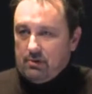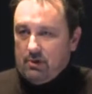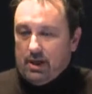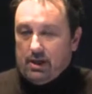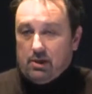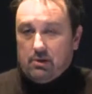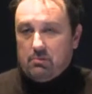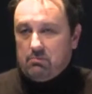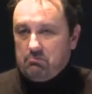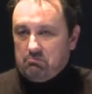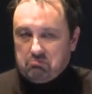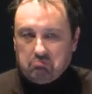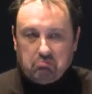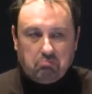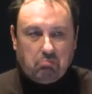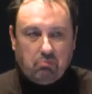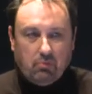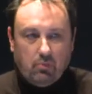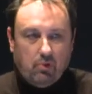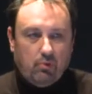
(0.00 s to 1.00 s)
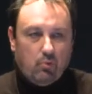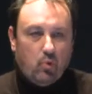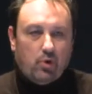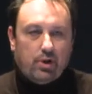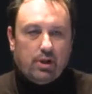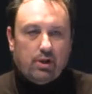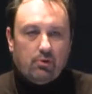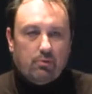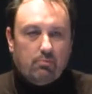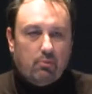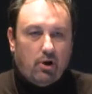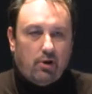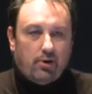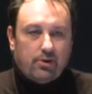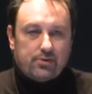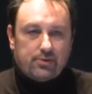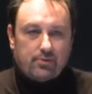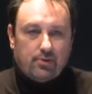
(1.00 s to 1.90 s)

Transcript: like uh, walking on Mars.